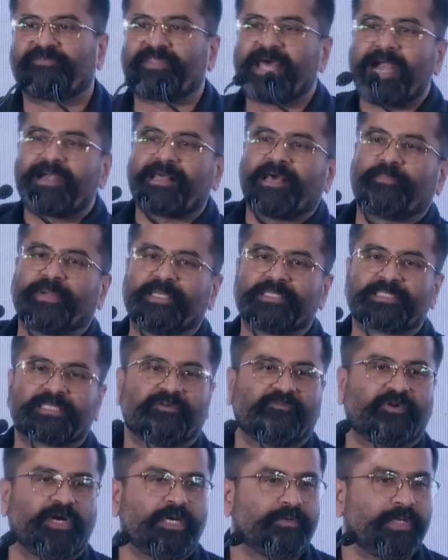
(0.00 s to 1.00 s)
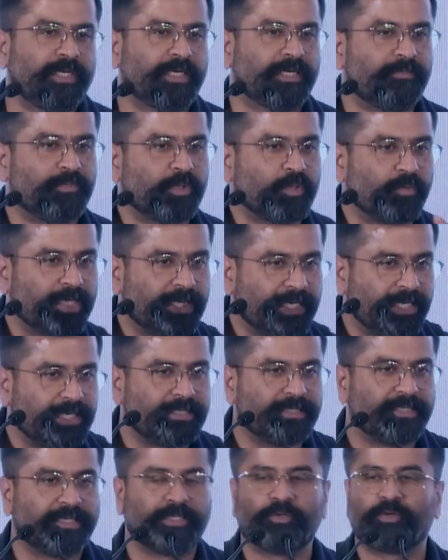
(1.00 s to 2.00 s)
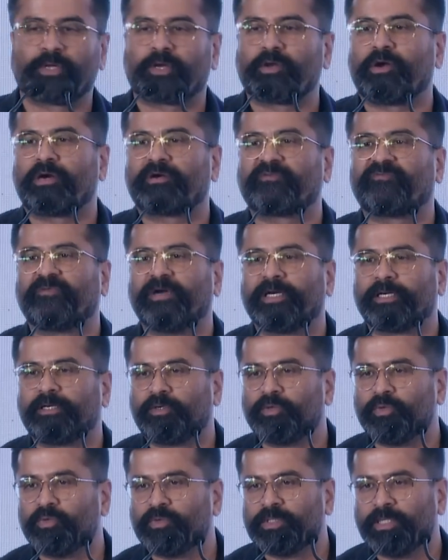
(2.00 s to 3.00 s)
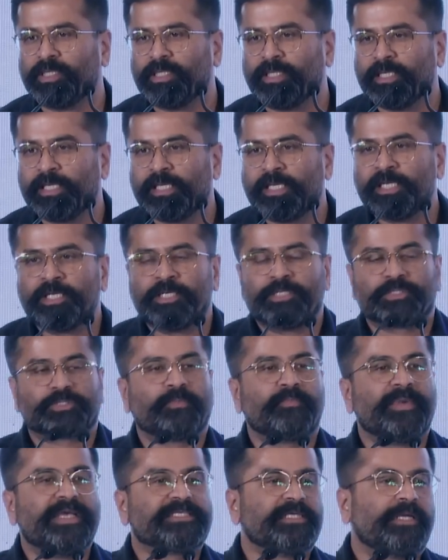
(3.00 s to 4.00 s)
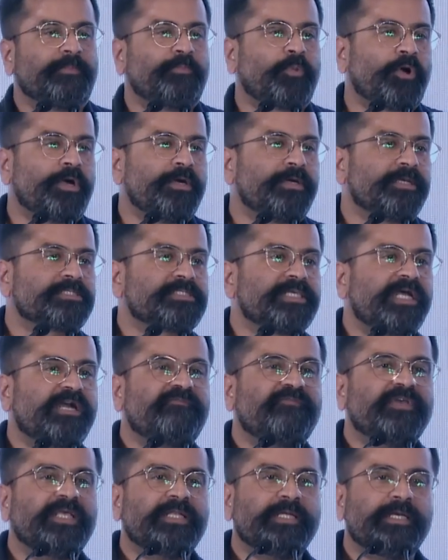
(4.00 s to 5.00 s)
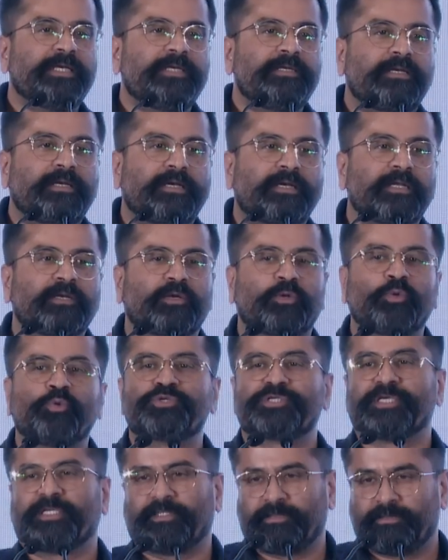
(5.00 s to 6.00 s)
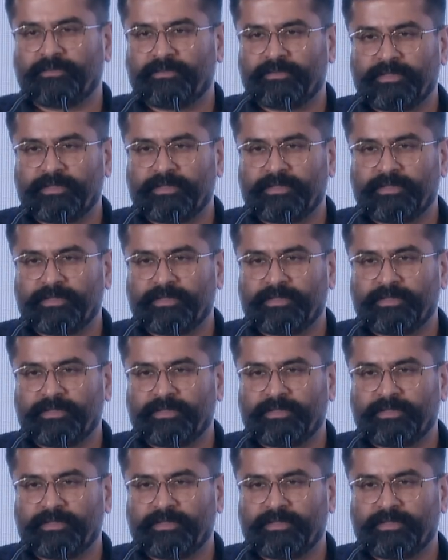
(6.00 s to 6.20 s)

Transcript: that happens, the world will come to an end, then you are not fit to. So basic point is that we need conclusion.